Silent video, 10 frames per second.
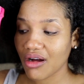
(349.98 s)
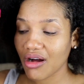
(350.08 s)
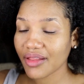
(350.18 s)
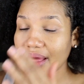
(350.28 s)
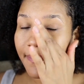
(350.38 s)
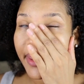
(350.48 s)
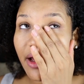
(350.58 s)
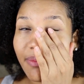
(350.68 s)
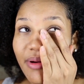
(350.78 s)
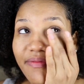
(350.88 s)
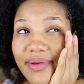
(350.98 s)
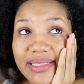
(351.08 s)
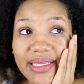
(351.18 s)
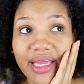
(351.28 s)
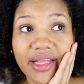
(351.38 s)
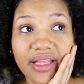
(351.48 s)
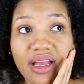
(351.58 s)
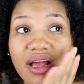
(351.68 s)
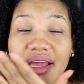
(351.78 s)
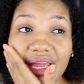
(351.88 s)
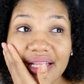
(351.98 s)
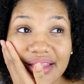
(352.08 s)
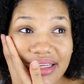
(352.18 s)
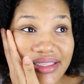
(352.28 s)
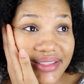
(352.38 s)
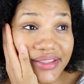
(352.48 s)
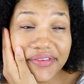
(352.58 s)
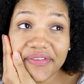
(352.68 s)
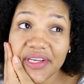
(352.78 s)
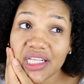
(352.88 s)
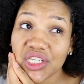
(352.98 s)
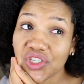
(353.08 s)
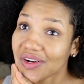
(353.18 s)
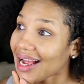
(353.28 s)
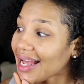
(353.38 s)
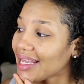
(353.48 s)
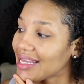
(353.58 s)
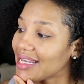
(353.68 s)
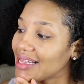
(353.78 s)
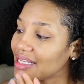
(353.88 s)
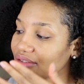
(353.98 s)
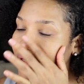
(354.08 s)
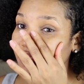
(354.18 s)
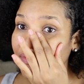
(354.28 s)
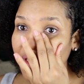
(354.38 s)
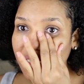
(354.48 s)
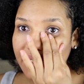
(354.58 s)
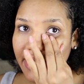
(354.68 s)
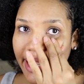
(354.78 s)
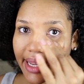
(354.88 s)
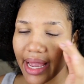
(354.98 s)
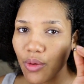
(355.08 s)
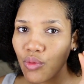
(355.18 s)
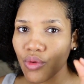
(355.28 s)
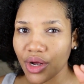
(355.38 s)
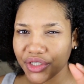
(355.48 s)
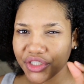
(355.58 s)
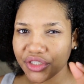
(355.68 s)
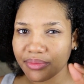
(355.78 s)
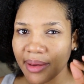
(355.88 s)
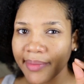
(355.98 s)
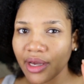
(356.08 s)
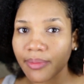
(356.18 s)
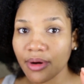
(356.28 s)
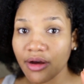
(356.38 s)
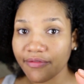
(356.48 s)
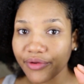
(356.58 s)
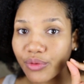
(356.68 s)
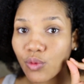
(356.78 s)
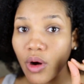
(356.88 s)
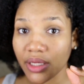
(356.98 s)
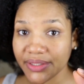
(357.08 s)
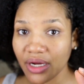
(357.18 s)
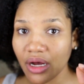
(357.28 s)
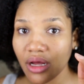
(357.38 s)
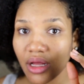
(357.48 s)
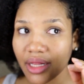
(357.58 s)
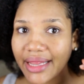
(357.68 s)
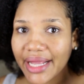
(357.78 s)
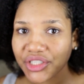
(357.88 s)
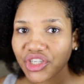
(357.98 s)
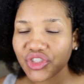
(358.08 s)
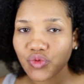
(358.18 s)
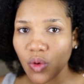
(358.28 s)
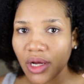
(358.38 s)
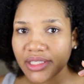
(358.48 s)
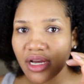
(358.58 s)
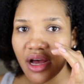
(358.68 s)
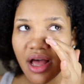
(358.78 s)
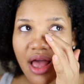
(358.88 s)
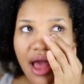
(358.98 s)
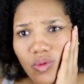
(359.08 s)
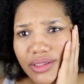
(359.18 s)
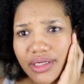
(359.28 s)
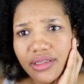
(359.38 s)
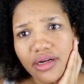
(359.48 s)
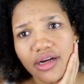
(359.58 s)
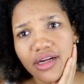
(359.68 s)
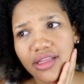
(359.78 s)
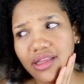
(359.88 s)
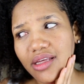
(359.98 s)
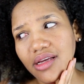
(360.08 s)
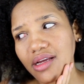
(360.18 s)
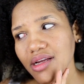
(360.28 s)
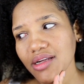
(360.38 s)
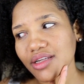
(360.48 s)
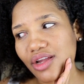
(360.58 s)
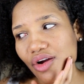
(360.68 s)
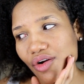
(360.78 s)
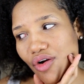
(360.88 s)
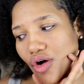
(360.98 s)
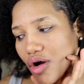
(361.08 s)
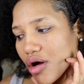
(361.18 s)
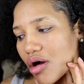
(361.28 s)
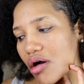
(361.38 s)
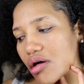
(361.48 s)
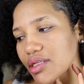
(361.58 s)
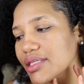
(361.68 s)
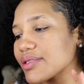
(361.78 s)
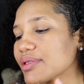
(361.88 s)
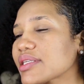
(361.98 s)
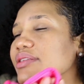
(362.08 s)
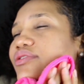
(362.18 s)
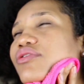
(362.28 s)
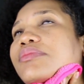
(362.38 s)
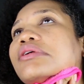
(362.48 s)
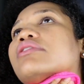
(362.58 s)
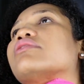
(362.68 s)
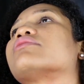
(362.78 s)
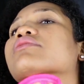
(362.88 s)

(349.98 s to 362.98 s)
all that makeup off my skin. It doesn't feel dry. It literally feels like I washed my makeup off with water, like just water. What on earth? No, this is obvious.